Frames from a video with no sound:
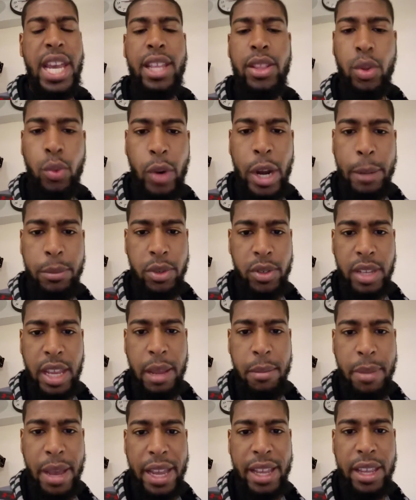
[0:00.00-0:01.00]
and the Raptors
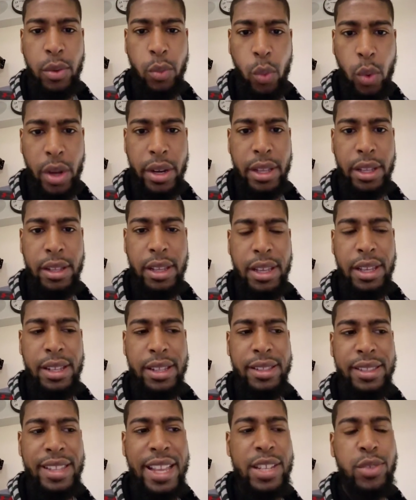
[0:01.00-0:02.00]
came back and won it.
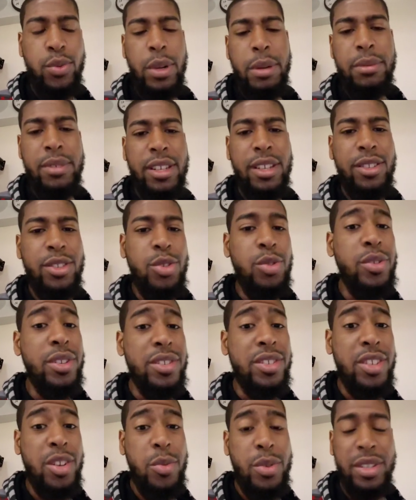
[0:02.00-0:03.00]
That's why I'm telling you the
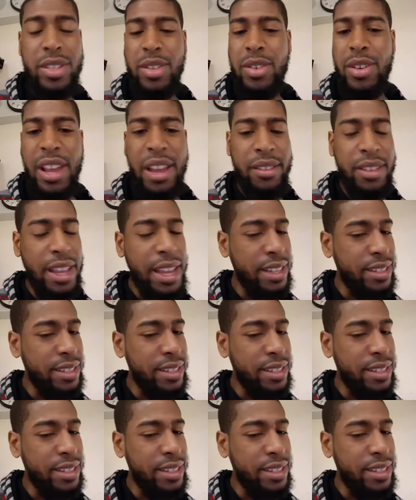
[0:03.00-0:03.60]
series could have